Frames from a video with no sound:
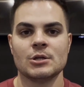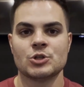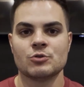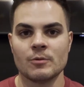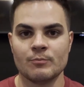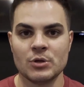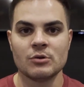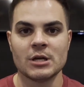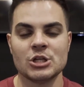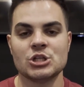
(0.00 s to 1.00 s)
to
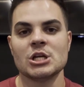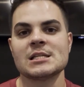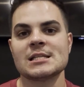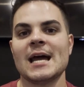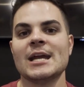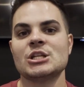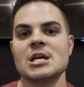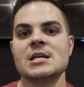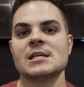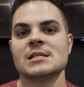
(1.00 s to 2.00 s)
rebuke it, just like
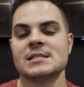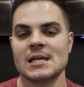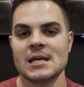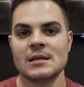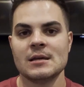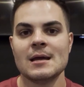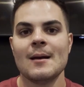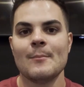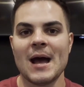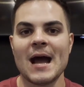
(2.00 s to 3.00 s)
Jesus did
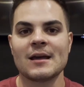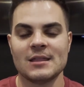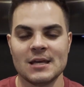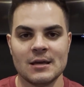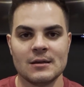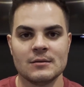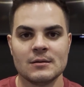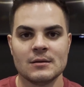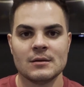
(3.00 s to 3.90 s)
back then